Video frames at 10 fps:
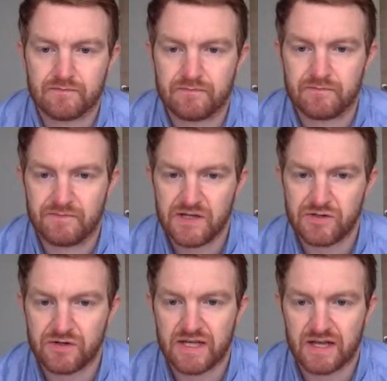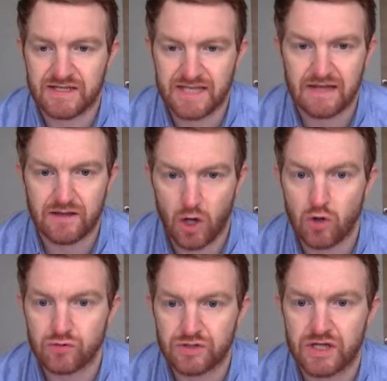Literally, I take the
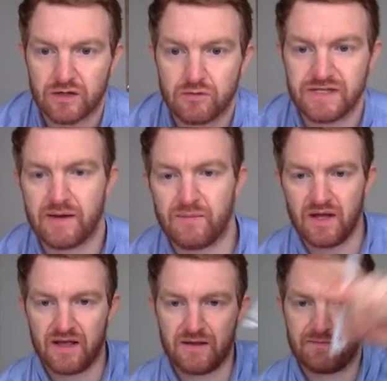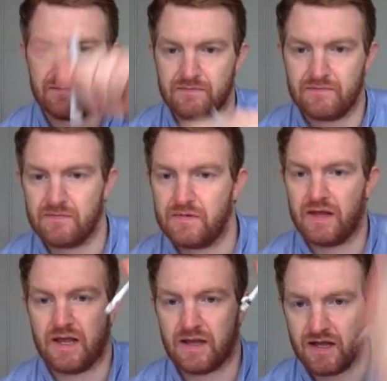whole circle, 10 pi, and
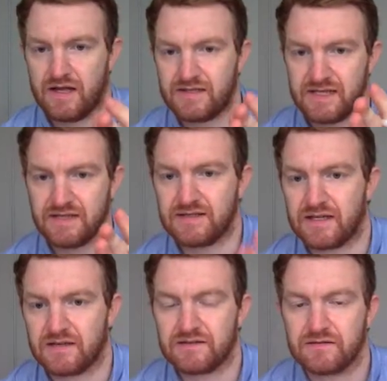I cut it in 6.